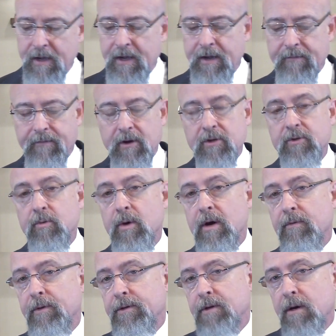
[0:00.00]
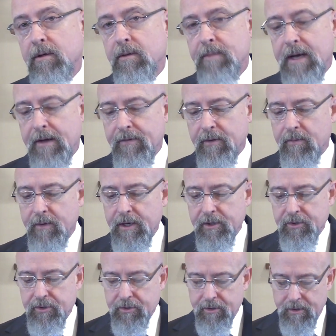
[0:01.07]
in verse 12, we talked about the
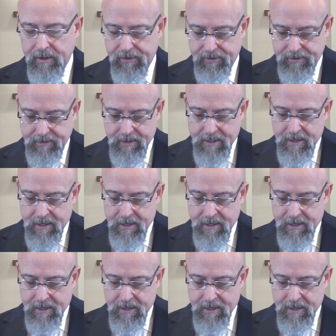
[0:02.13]
reassurance.